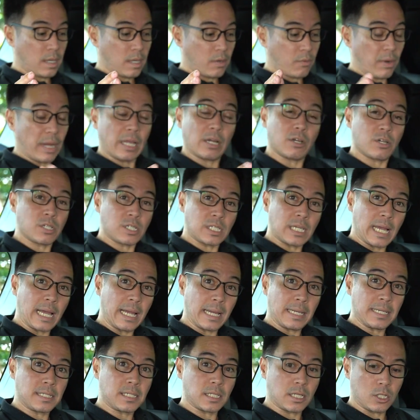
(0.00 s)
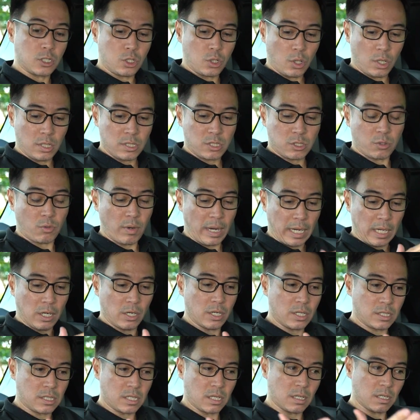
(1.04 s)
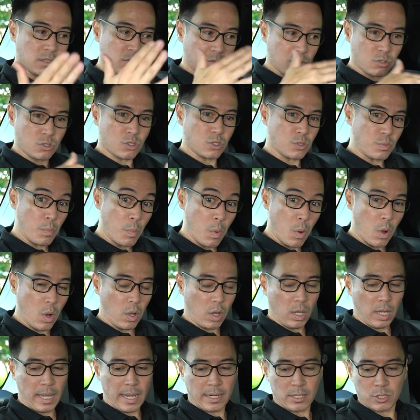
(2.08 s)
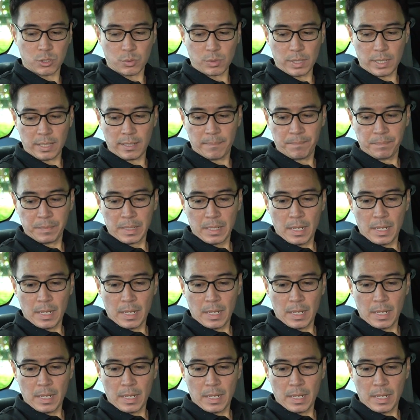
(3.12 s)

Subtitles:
regular sized adults, regular to small actually.